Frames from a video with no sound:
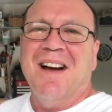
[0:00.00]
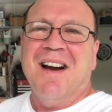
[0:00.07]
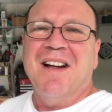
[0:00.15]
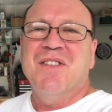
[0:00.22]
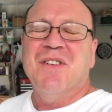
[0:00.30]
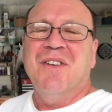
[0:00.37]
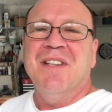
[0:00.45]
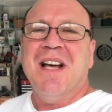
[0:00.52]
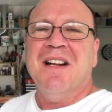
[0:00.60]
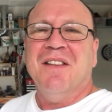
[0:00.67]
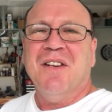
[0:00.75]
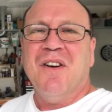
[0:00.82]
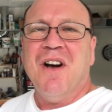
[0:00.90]
All right, so now
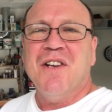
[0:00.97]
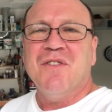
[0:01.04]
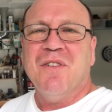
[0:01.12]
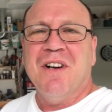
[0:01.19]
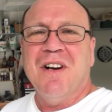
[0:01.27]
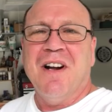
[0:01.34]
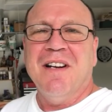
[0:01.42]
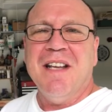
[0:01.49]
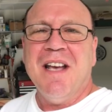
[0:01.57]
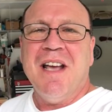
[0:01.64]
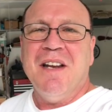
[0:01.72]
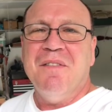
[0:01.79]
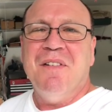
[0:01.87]
that the car's running on
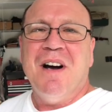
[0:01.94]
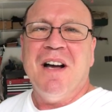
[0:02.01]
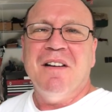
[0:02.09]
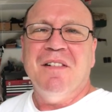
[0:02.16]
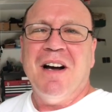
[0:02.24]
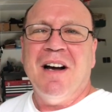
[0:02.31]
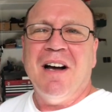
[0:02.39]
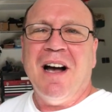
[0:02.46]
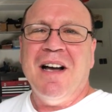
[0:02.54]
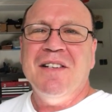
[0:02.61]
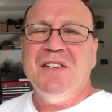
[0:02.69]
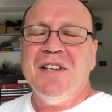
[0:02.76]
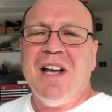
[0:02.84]
E85,
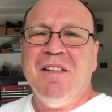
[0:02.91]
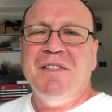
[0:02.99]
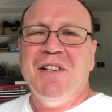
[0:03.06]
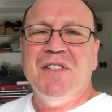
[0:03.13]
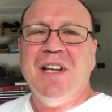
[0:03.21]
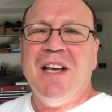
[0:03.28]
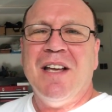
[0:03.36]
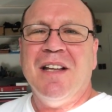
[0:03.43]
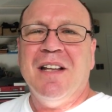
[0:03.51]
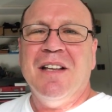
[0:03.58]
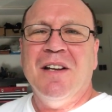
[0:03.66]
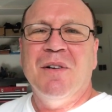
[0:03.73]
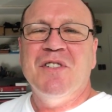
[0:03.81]
I just have to say,
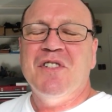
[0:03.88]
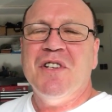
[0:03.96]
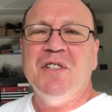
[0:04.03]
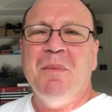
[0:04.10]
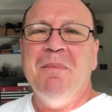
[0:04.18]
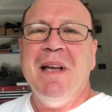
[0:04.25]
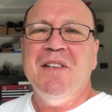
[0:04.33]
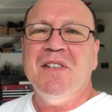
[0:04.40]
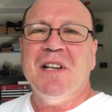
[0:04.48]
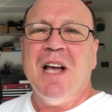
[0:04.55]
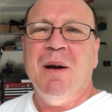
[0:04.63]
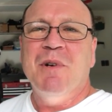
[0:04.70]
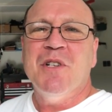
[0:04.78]
you know, it's just
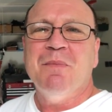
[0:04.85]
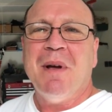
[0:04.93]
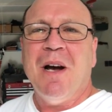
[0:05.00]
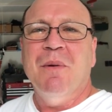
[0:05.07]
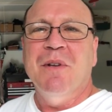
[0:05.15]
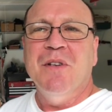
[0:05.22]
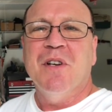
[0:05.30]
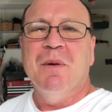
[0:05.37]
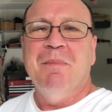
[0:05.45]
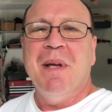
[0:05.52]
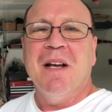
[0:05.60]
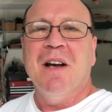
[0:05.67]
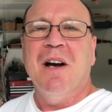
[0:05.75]
amazing how much power you
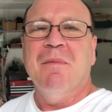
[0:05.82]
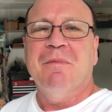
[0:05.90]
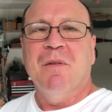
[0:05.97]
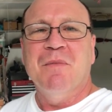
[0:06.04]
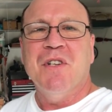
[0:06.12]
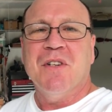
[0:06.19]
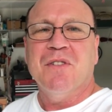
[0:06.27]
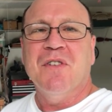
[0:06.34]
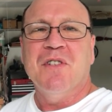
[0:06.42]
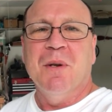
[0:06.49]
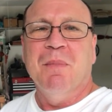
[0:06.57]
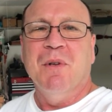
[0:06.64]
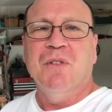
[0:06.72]
could pick up from just a
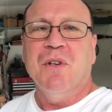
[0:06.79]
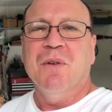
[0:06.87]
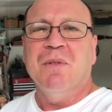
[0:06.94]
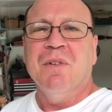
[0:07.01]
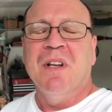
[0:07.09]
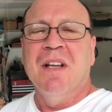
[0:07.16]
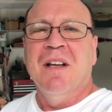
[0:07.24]
simple tune.